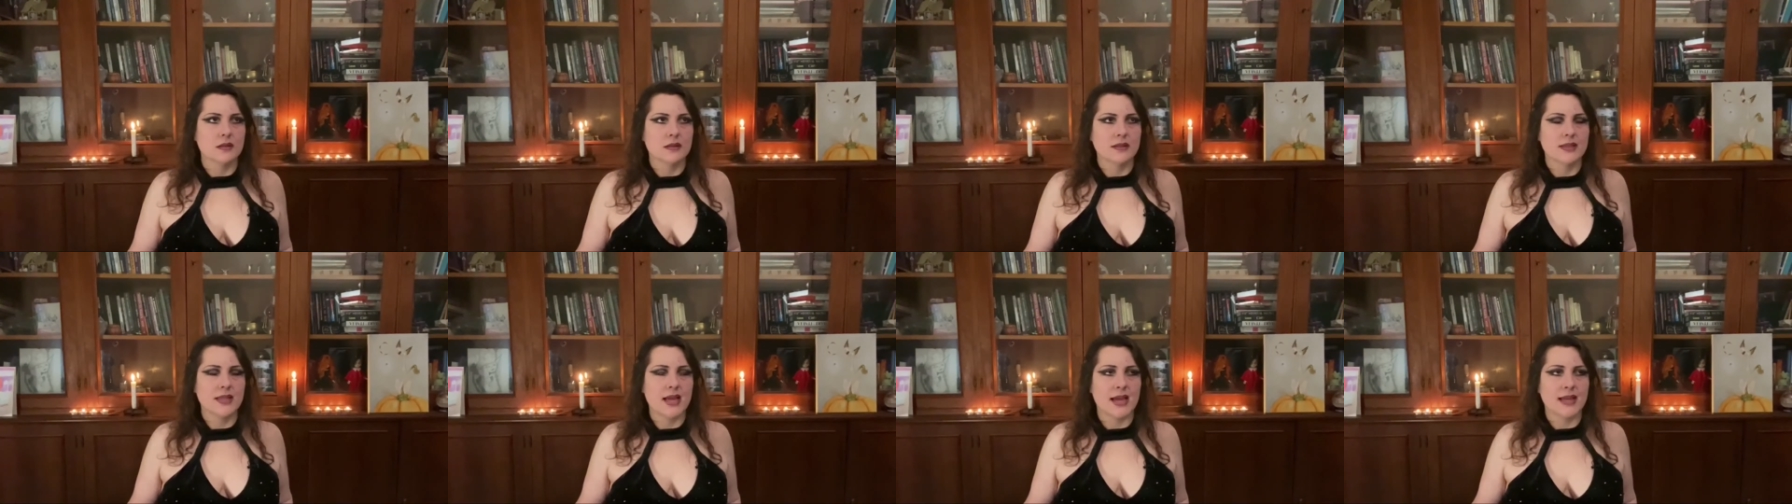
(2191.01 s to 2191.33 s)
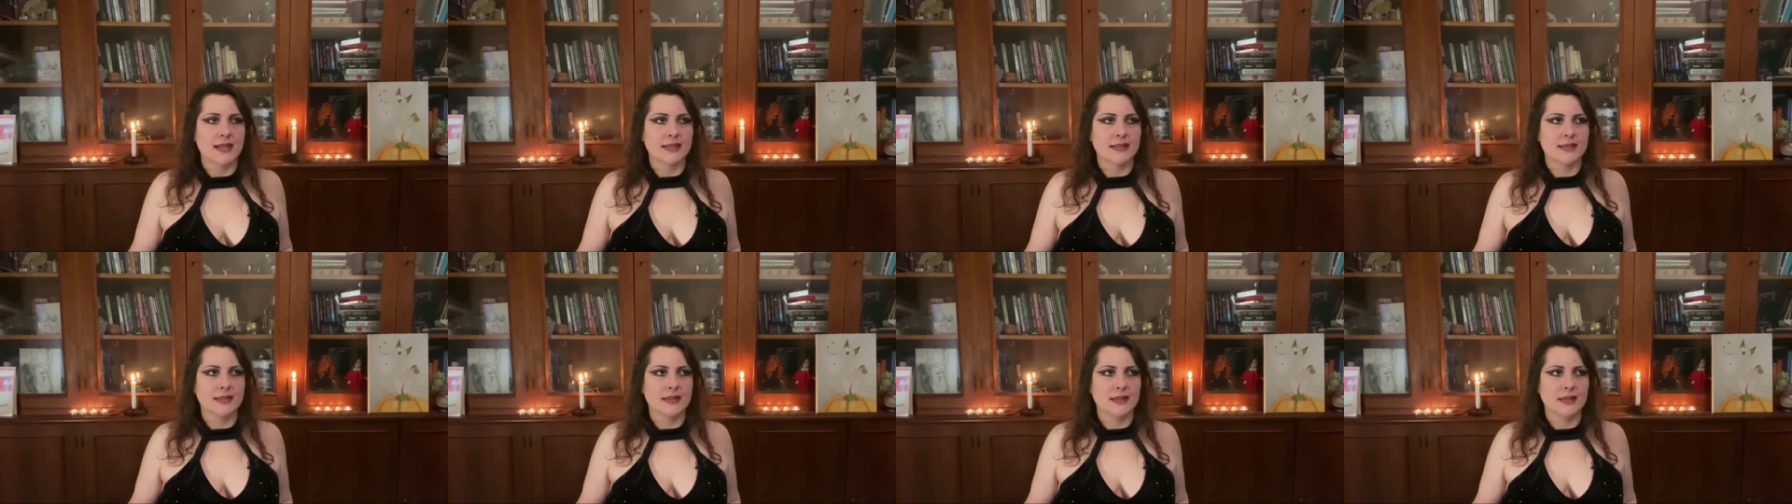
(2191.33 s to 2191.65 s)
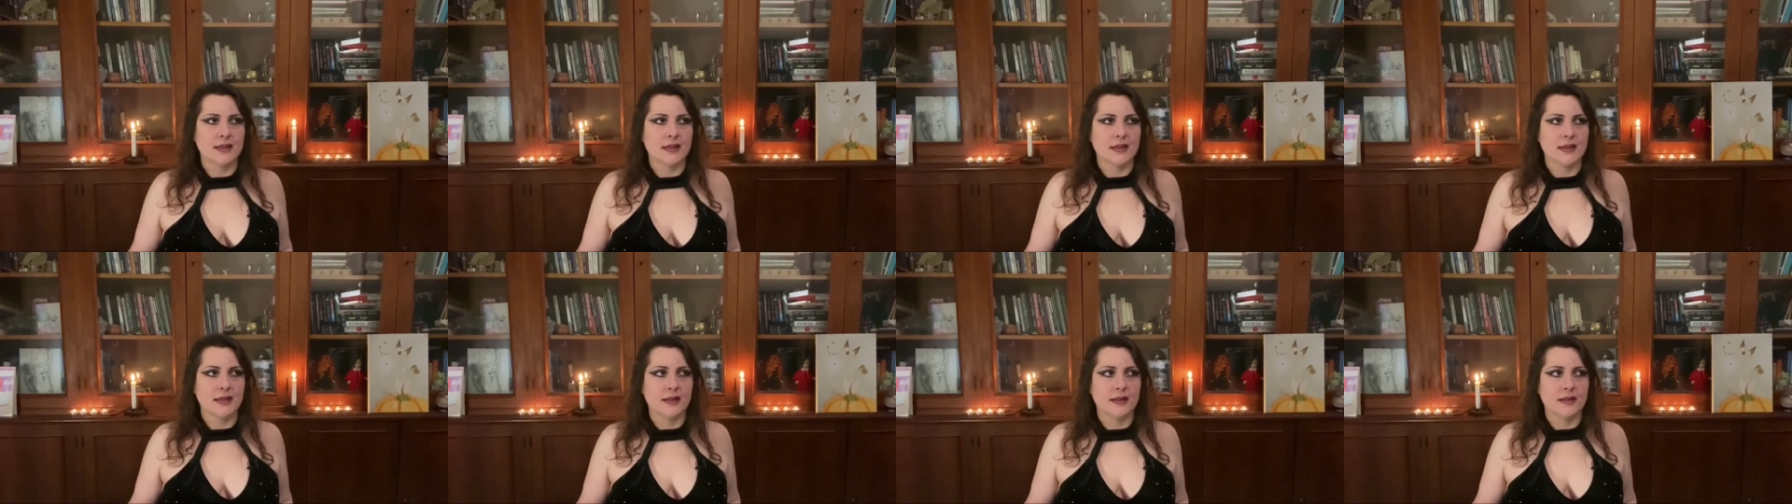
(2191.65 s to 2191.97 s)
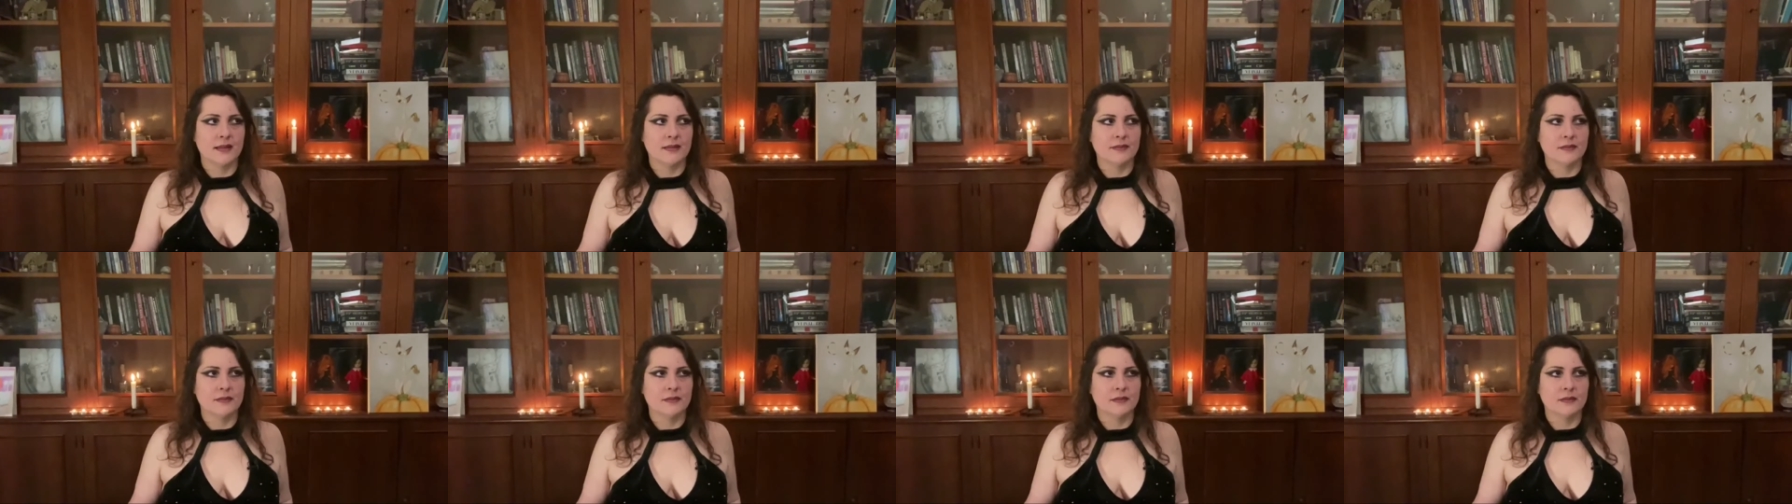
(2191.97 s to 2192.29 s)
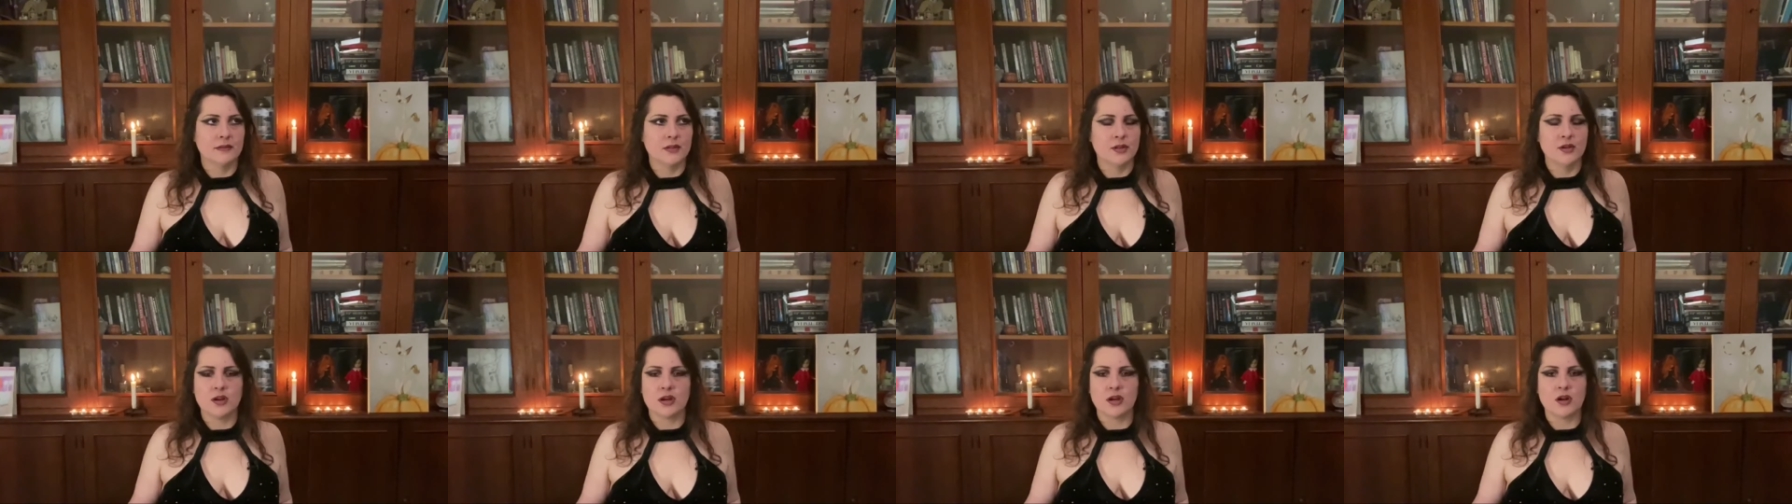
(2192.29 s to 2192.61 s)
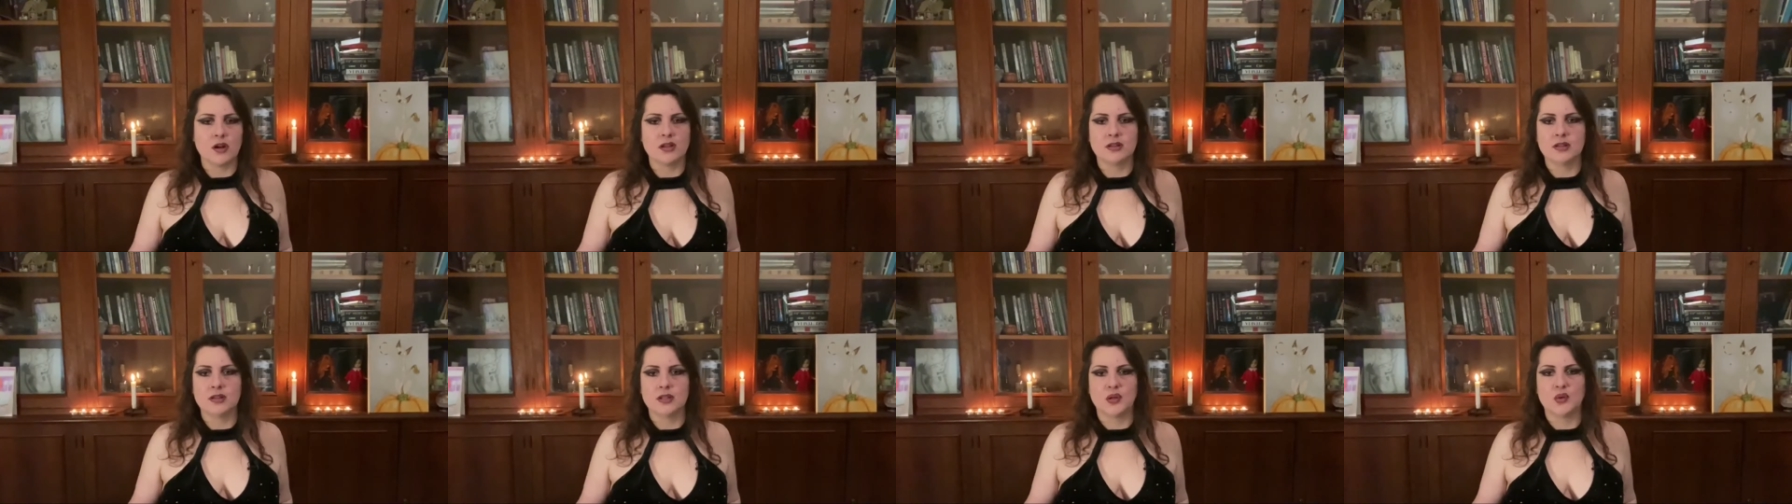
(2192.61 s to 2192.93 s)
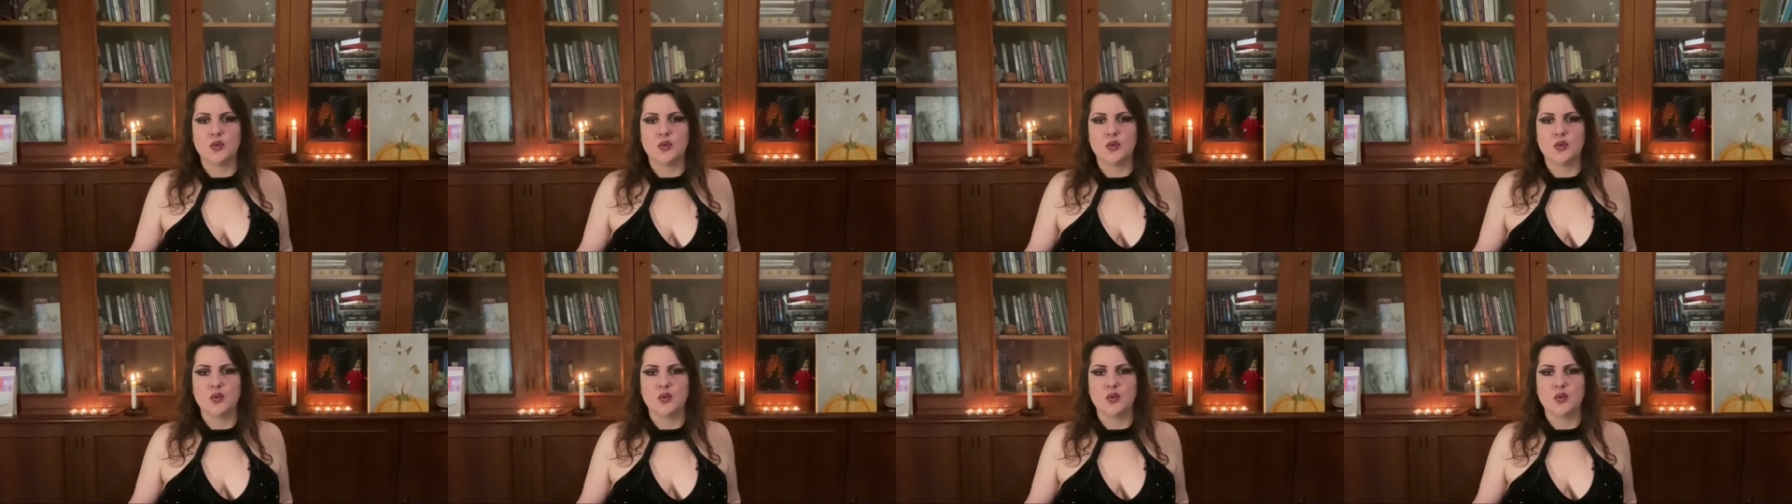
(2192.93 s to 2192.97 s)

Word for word: that um, you are not